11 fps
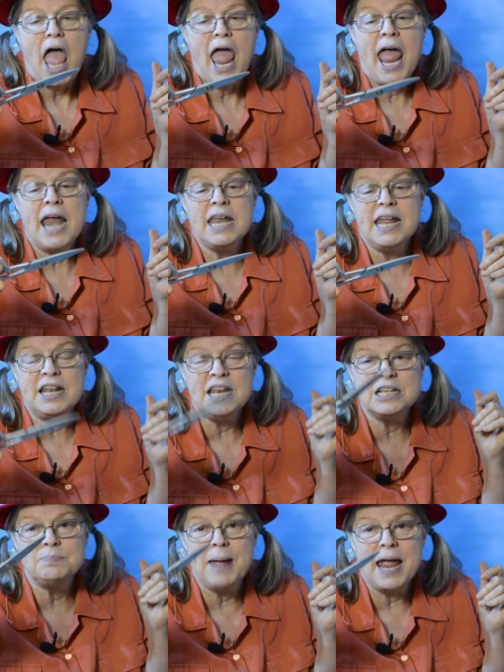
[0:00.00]
And it
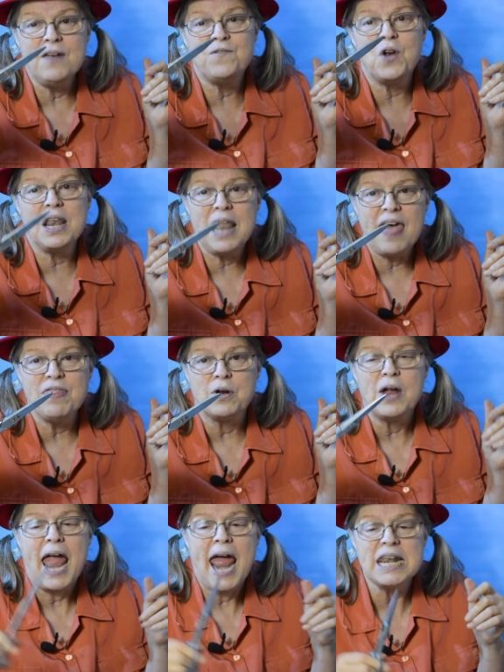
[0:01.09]
is made for
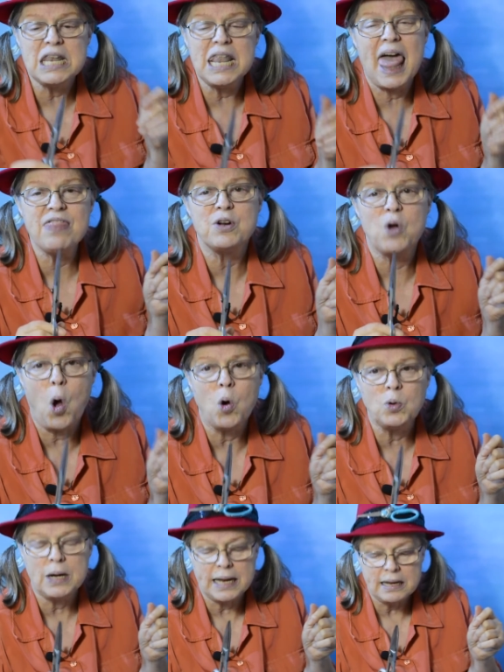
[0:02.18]
leather, and leather
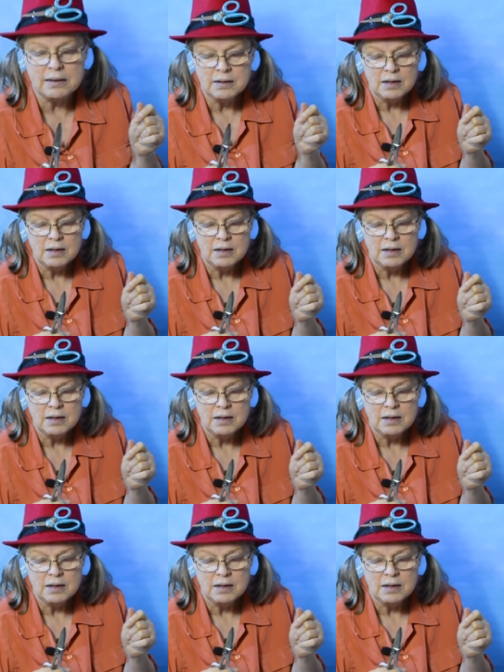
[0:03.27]
only.